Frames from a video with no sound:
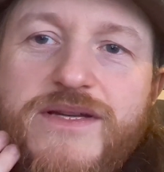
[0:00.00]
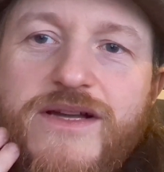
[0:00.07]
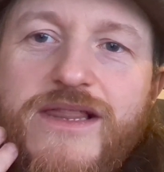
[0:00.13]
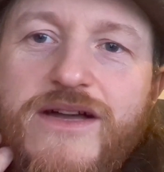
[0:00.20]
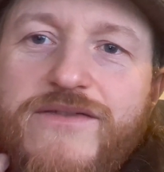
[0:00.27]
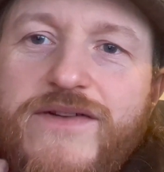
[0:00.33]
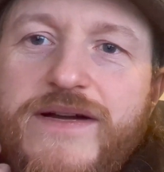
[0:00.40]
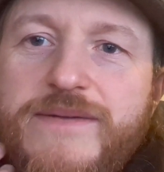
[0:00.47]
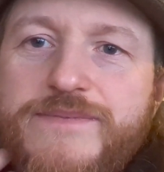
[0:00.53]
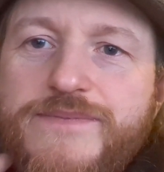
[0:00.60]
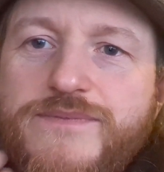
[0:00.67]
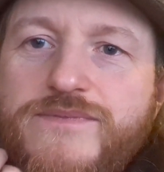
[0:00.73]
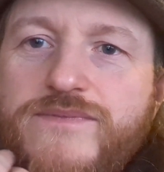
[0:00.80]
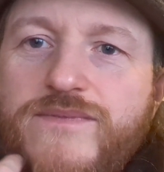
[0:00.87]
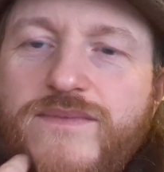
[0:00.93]
and I love it,
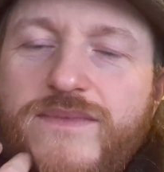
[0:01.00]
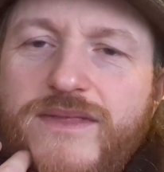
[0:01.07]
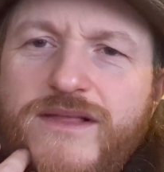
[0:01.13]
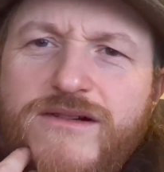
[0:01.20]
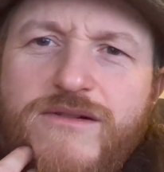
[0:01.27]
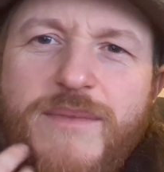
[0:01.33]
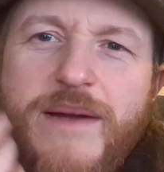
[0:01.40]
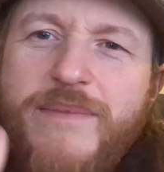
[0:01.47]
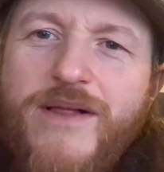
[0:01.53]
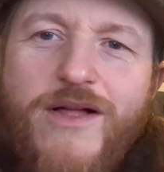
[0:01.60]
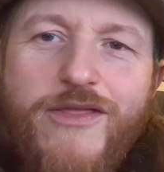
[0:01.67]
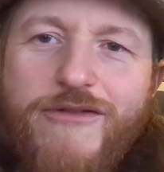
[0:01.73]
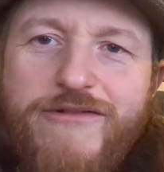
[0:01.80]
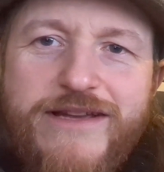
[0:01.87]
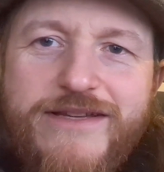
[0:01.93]
or maybe
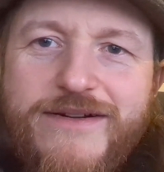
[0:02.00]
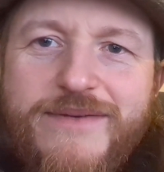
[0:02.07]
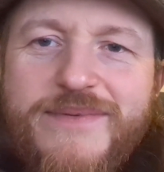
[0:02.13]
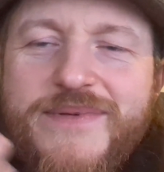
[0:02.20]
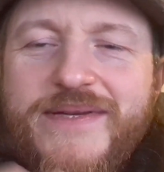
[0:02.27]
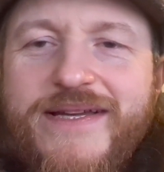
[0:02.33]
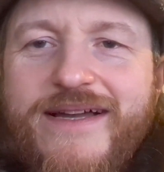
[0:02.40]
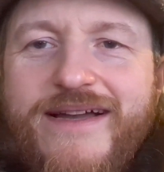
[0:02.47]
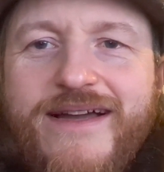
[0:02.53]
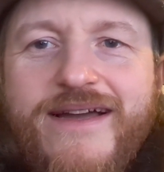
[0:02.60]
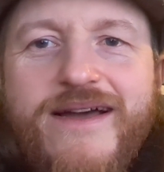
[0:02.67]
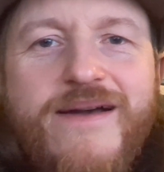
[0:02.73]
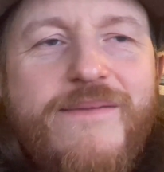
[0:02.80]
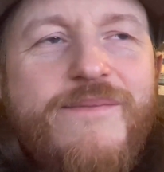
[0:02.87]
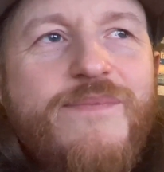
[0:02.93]
like 3 times.
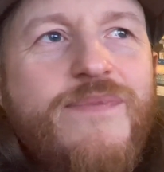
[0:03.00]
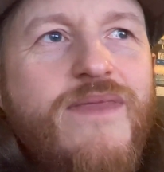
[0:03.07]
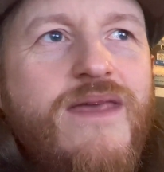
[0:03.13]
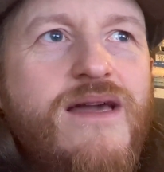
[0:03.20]
But